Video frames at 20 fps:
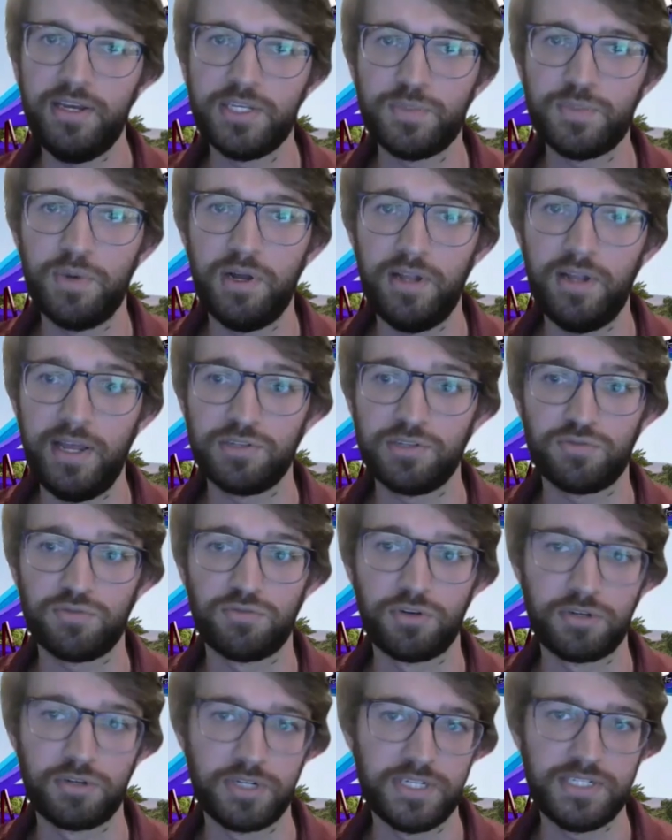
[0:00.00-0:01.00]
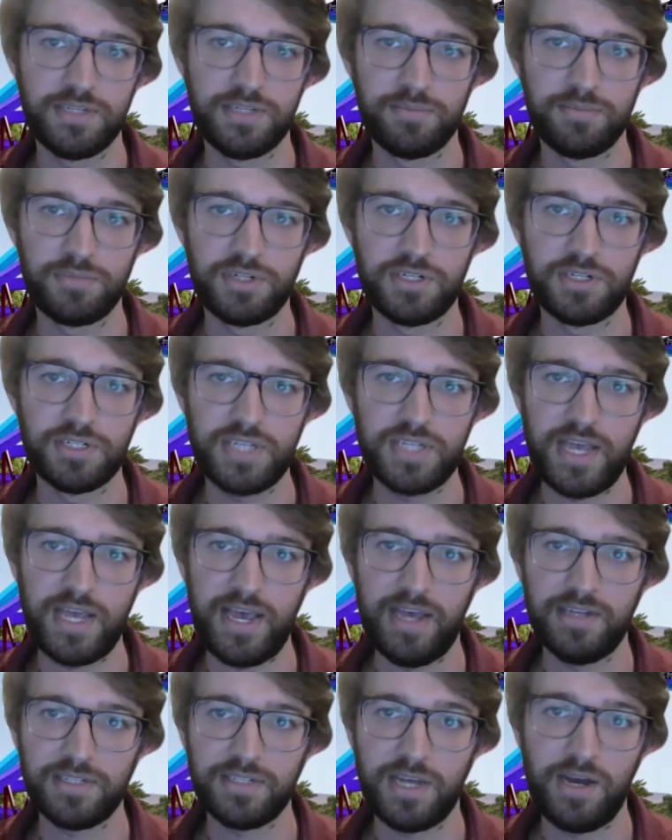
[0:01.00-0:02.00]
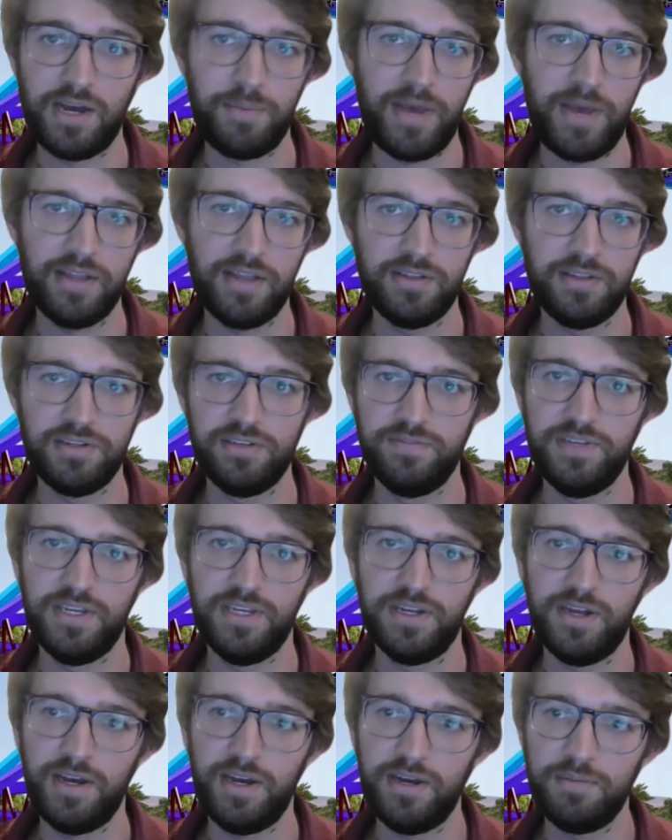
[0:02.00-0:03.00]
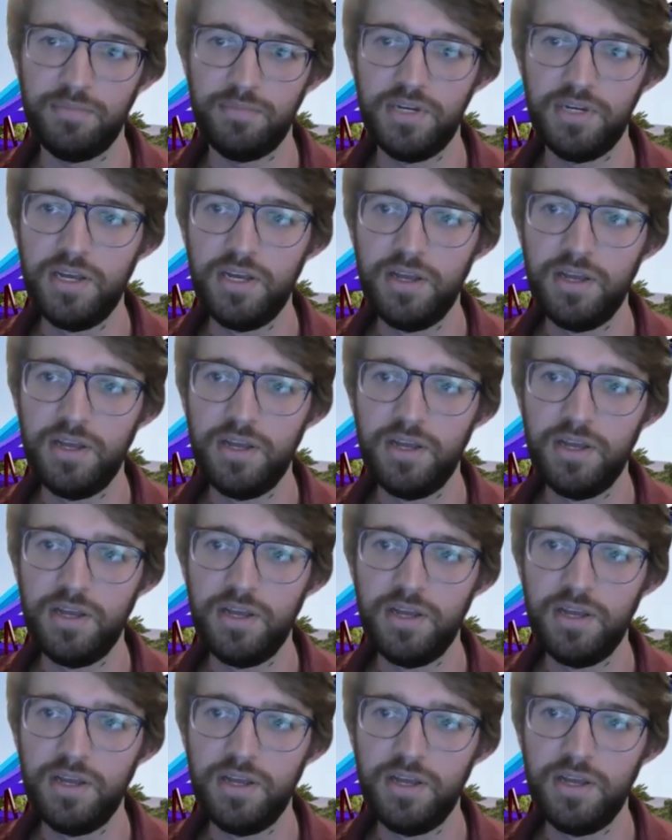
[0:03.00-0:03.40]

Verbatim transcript: as well as Roaring Timbers at Tom Island in Vietnam.